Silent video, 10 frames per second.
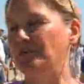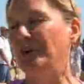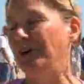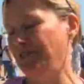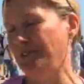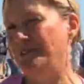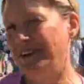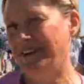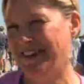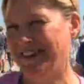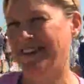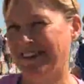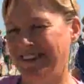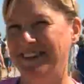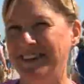was awesome.
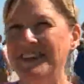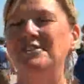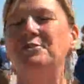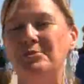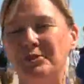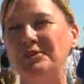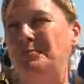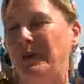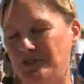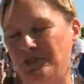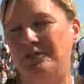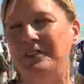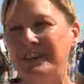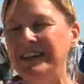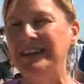This was really special.
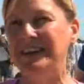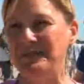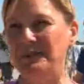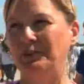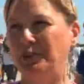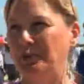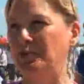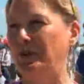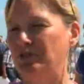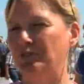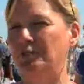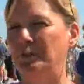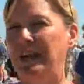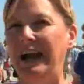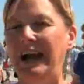Um, it really was special for
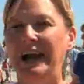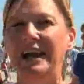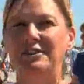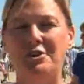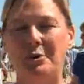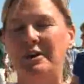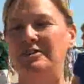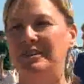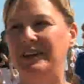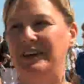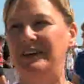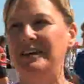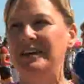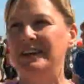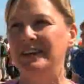me. I had no idea
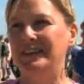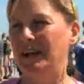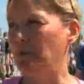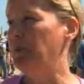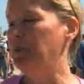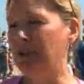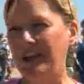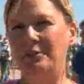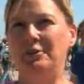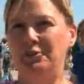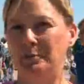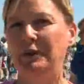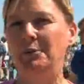that we would gather this many